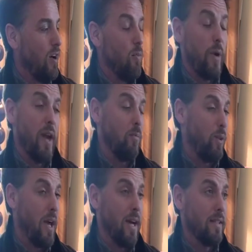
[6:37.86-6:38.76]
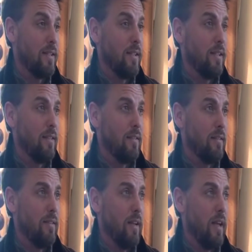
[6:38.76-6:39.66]
I mean, we had a blast. And
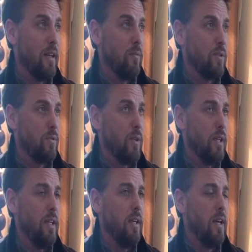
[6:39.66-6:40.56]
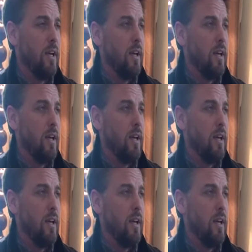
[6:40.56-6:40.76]
it was really,